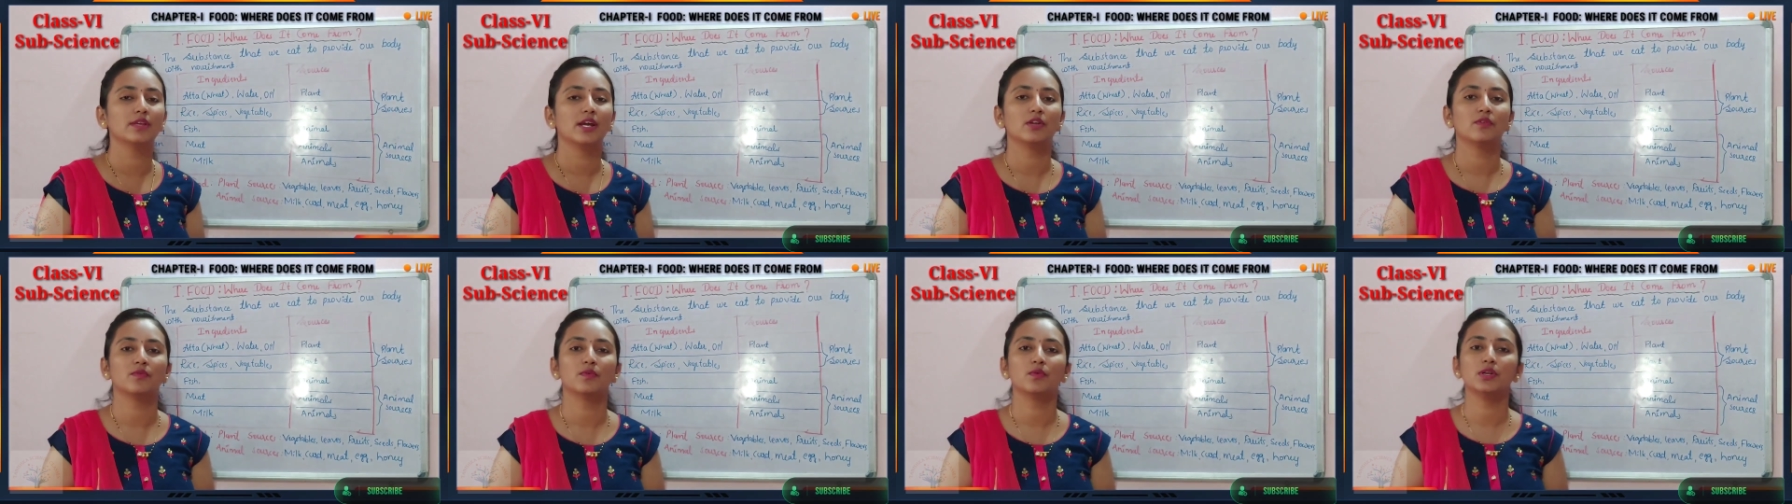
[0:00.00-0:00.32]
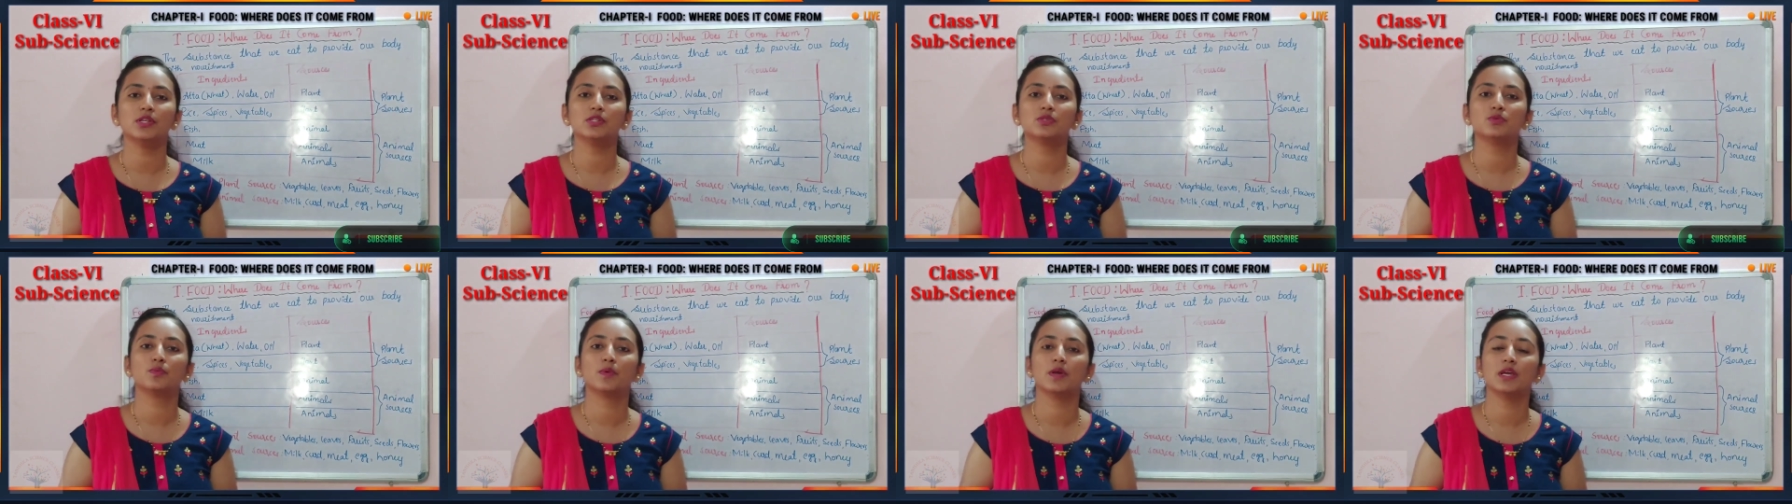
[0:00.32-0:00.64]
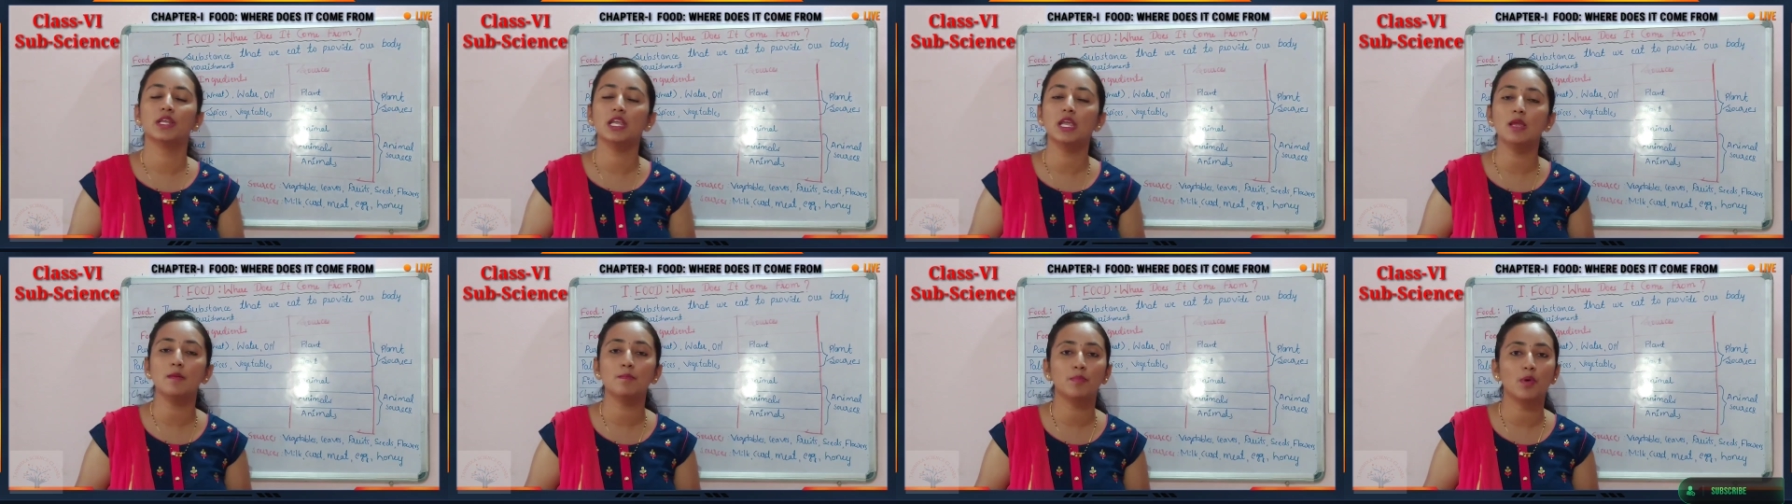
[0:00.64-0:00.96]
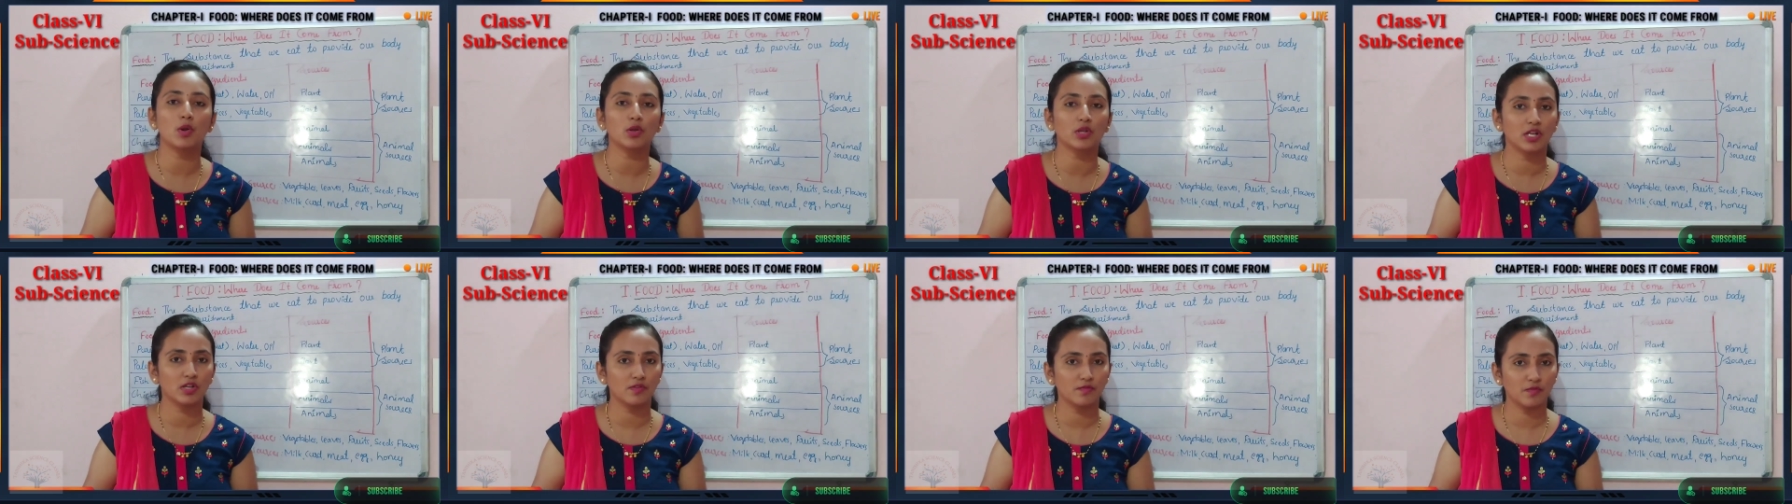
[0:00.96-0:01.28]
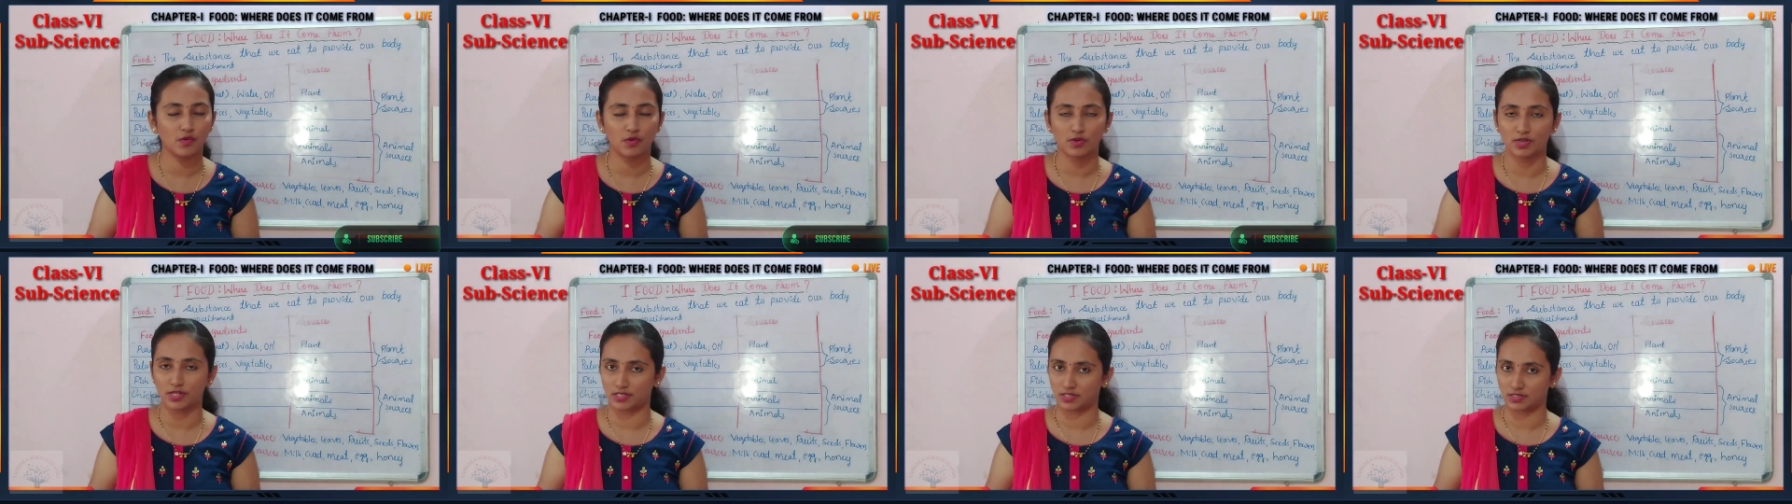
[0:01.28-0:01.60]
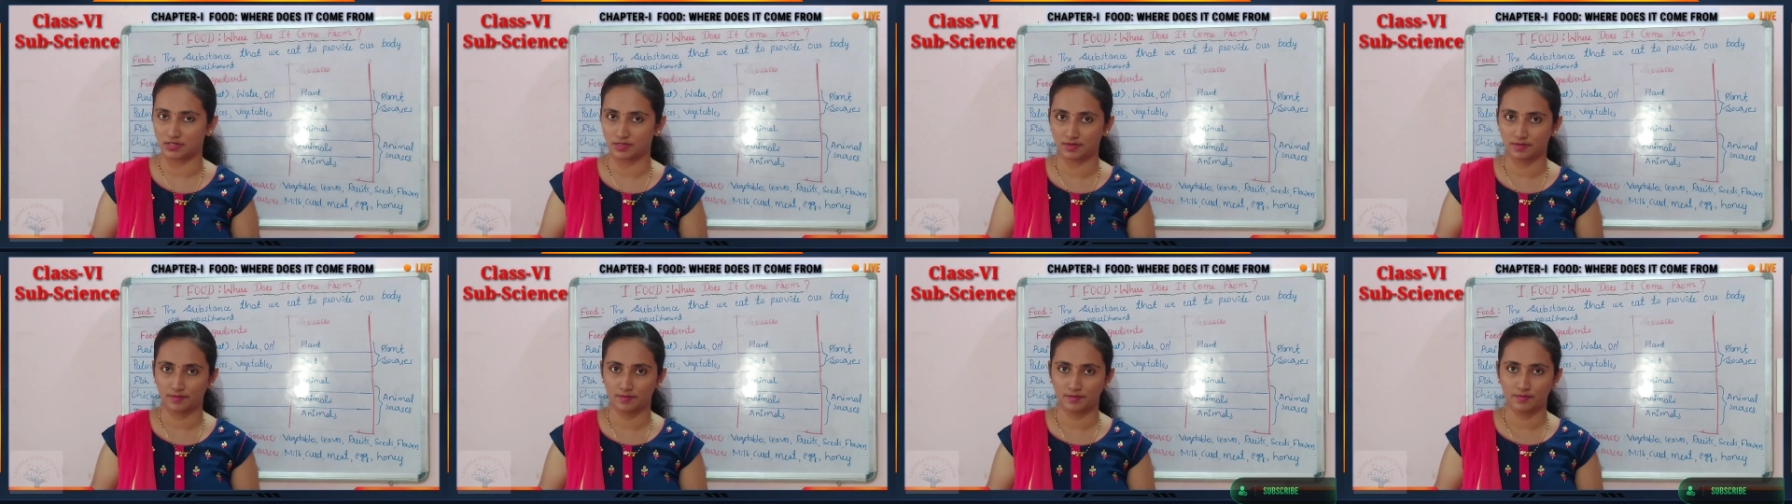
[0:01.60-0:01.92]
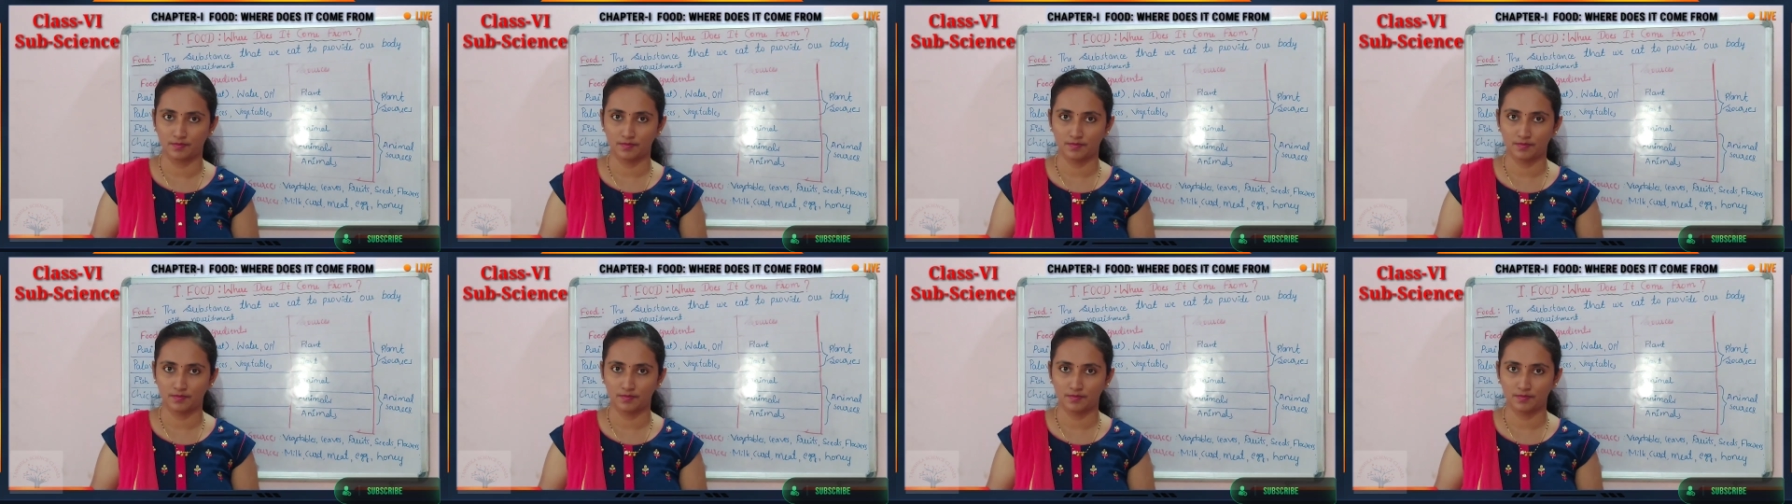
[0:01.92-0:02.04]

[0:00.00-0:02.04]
that food is very important for us.